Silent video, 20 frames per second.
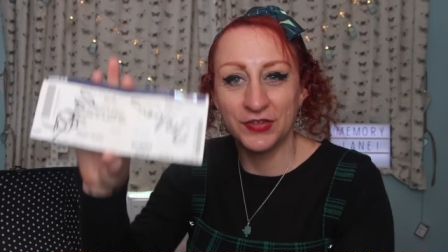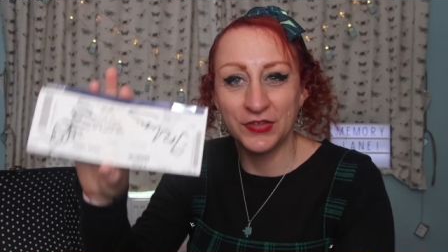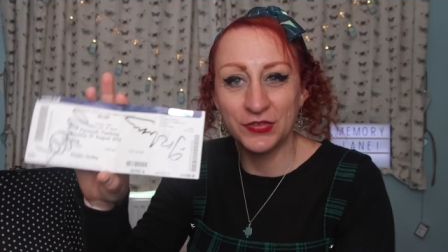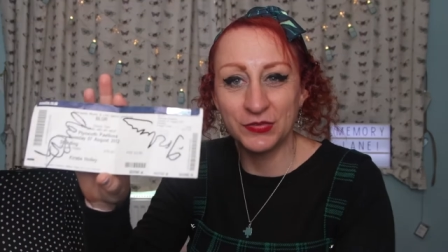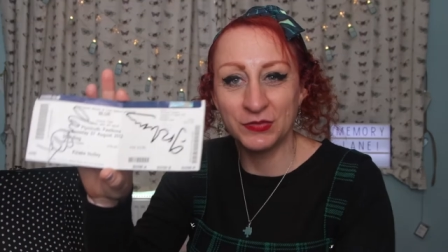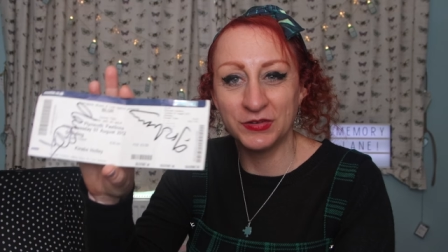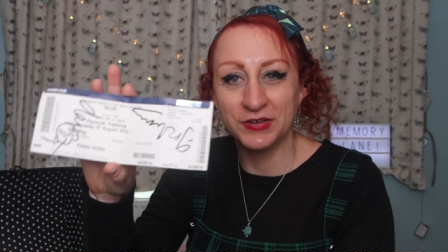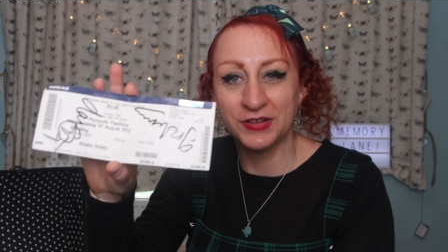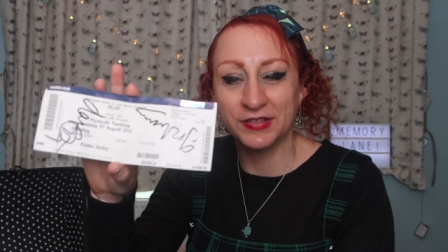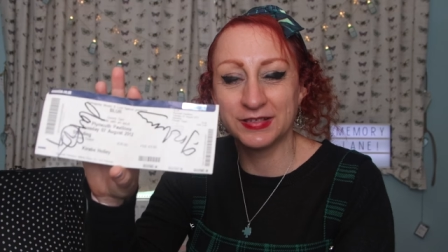
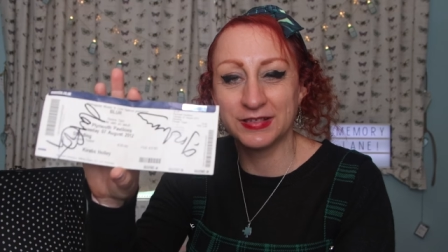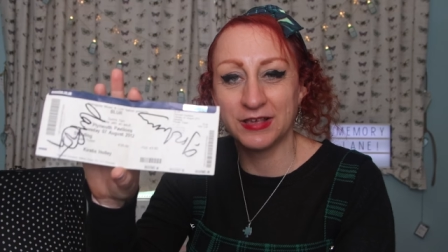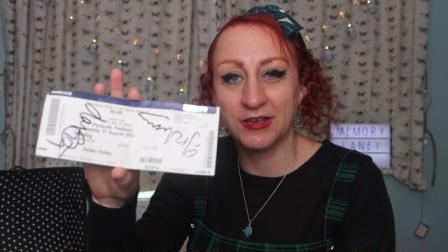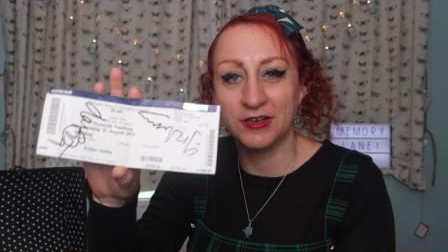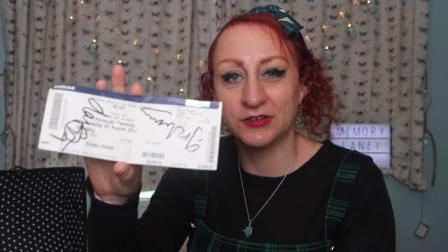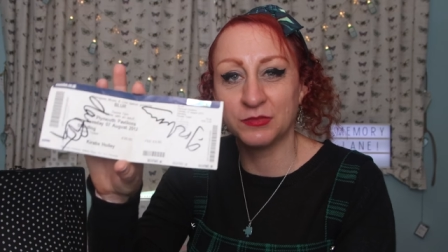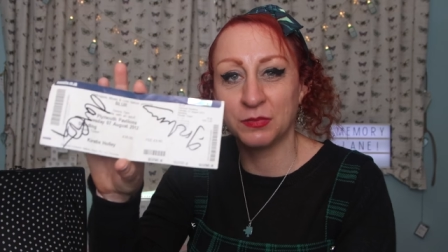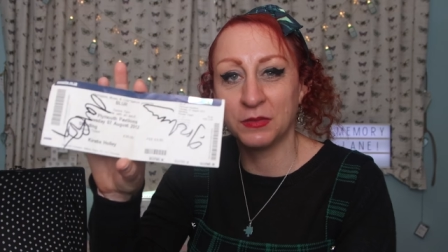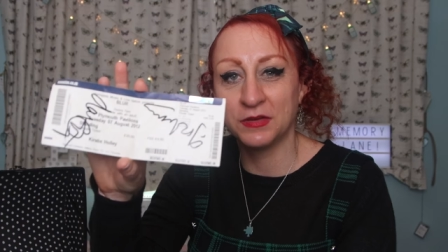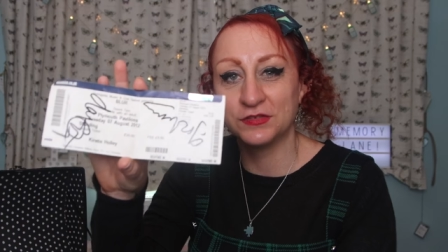This one is
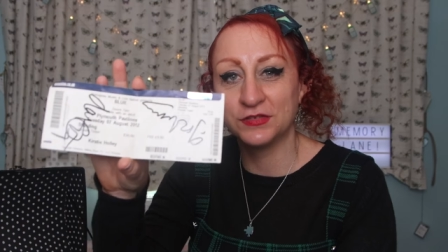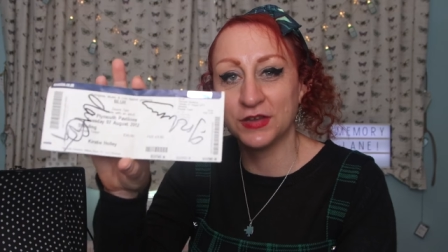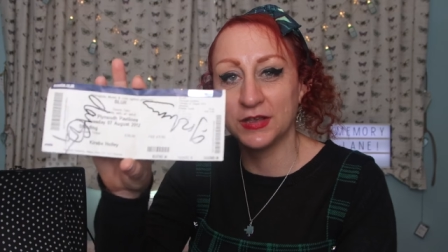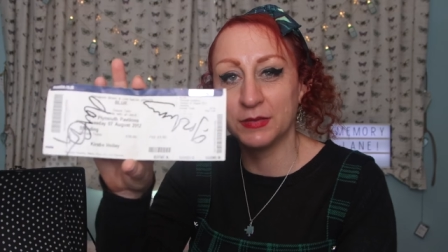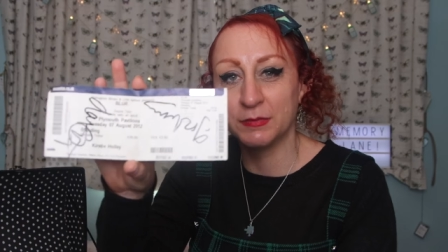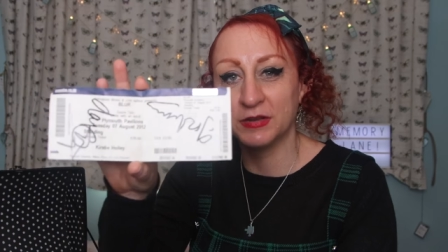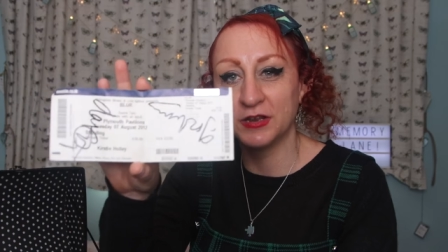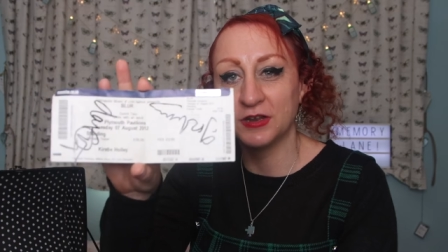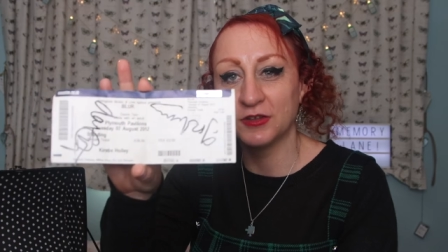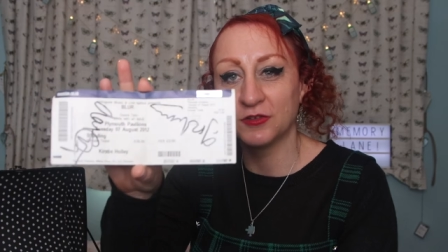signed by
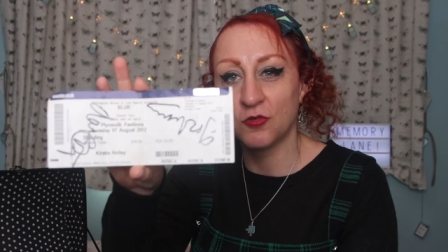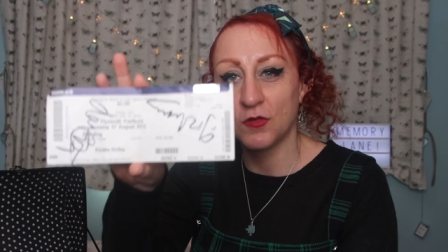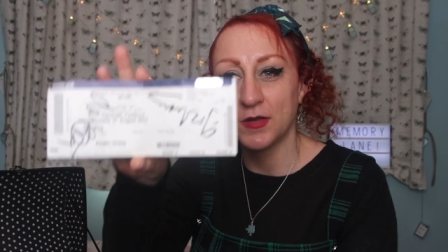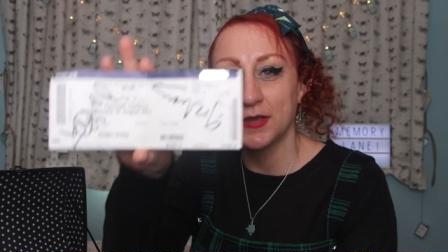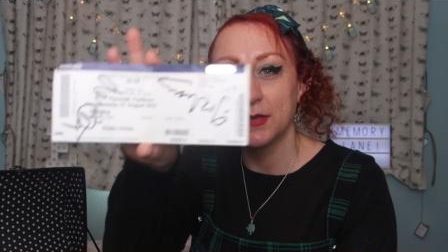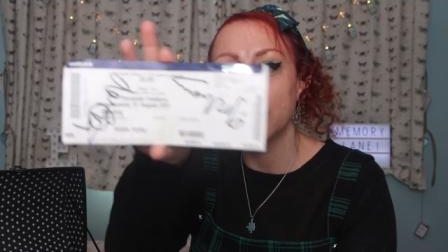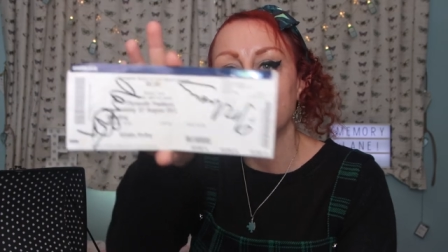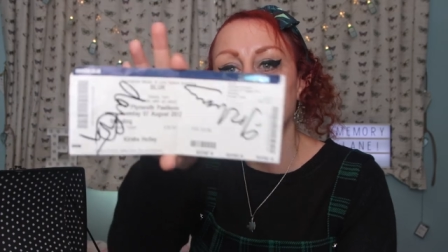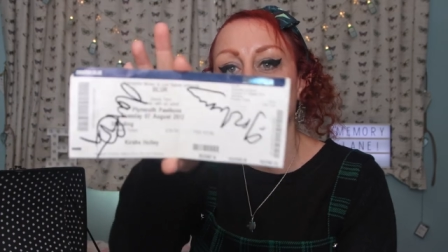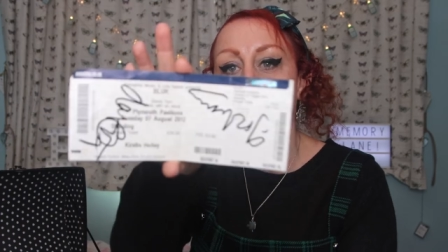Damon and
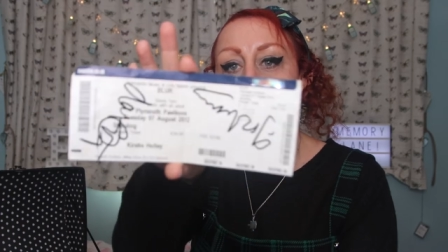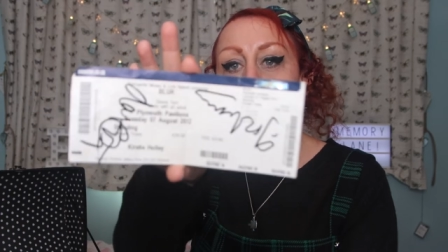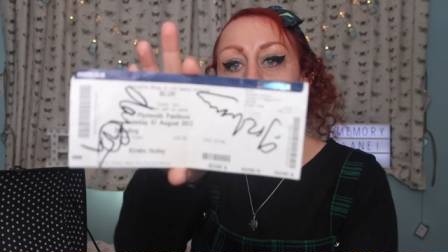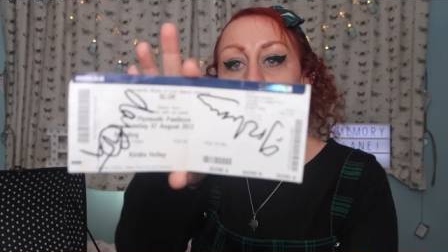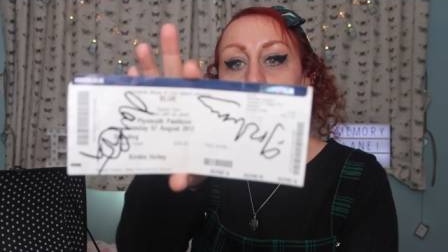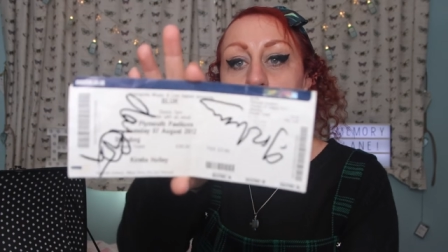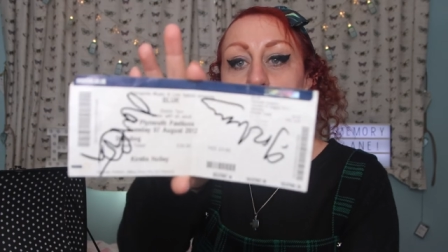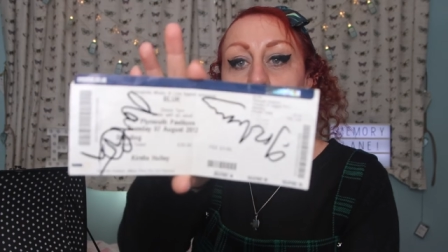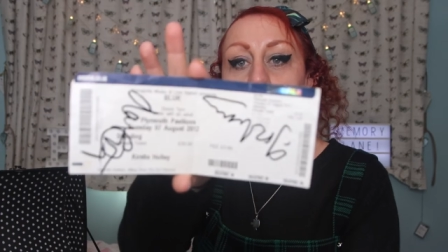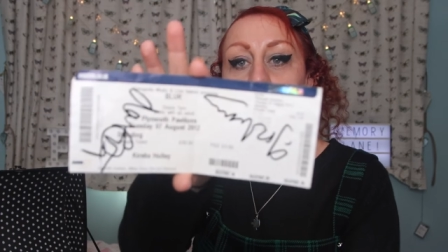Graham from
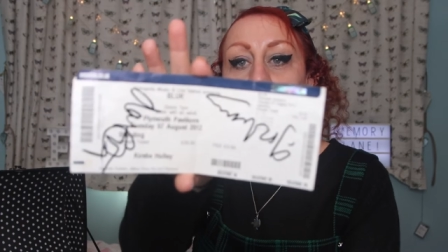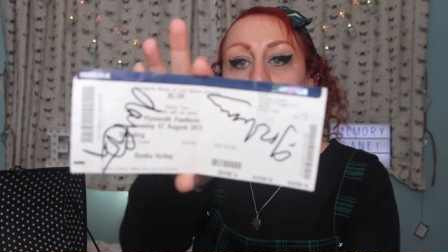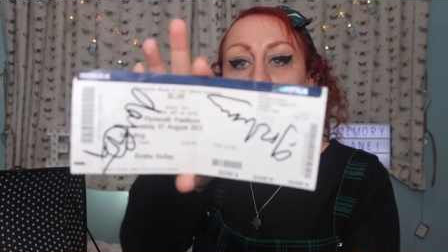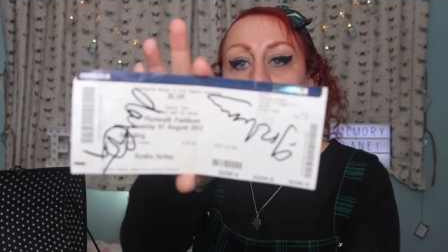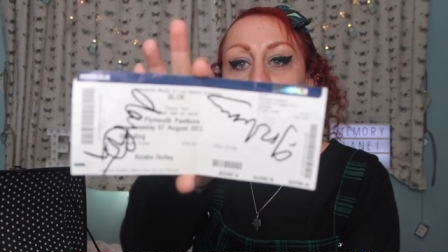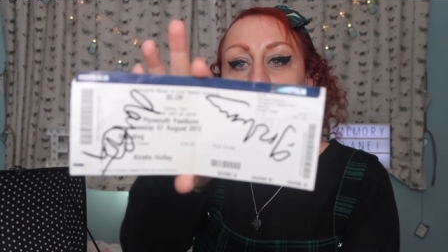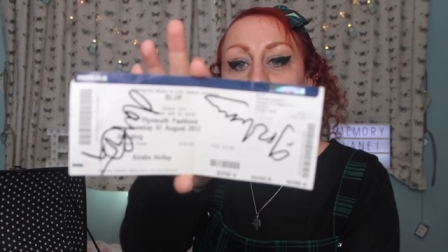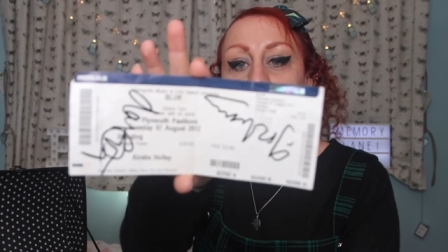Blur.